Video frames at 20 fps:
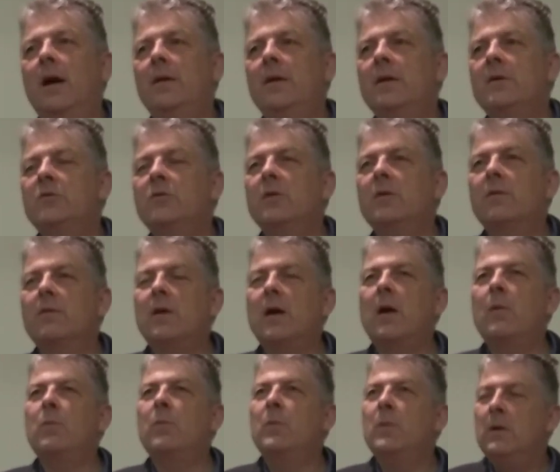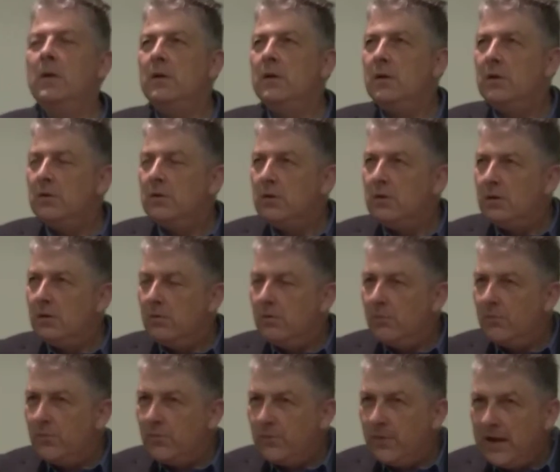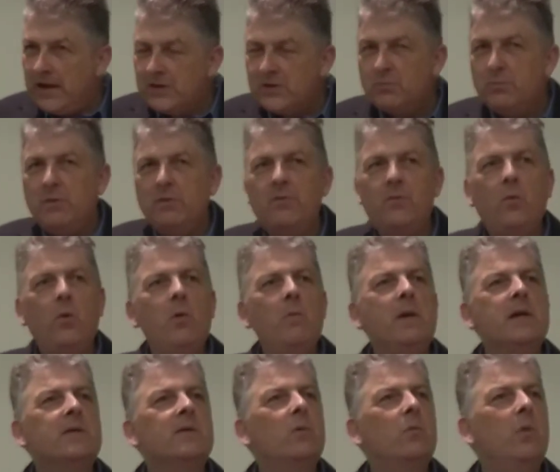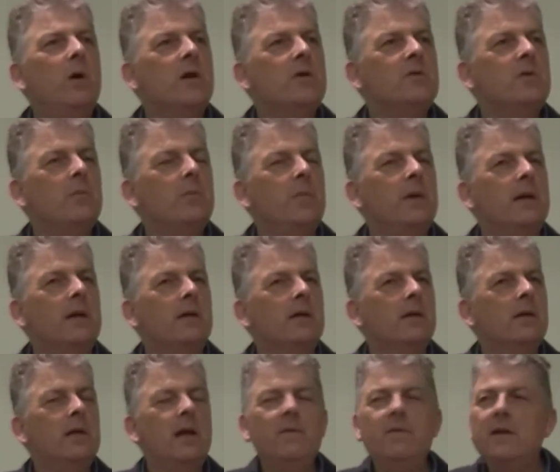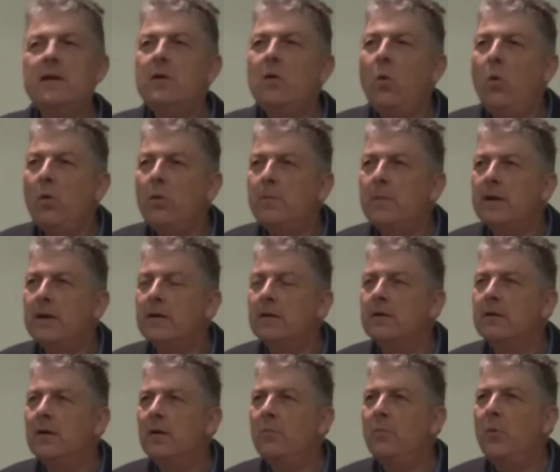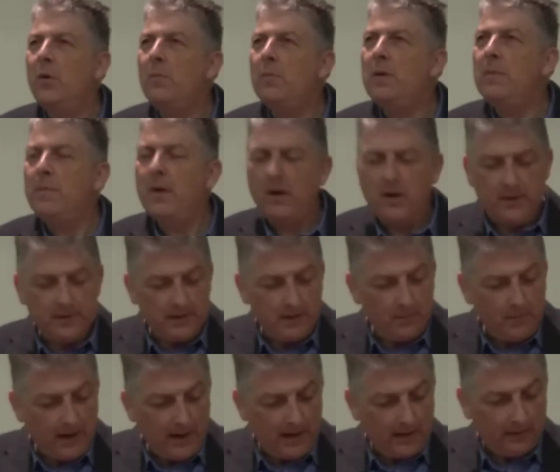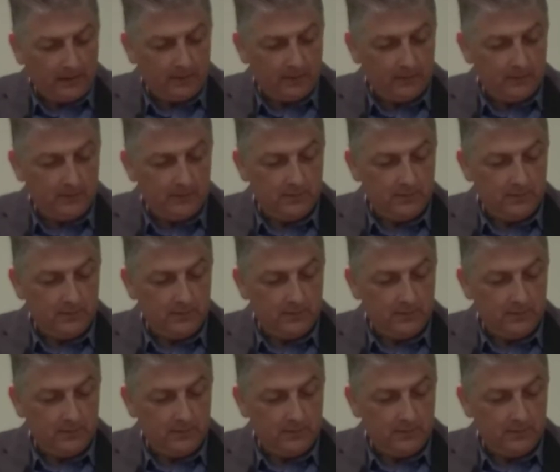And they should have come face before me to worship me. They've ignored me, they've put me behind their back.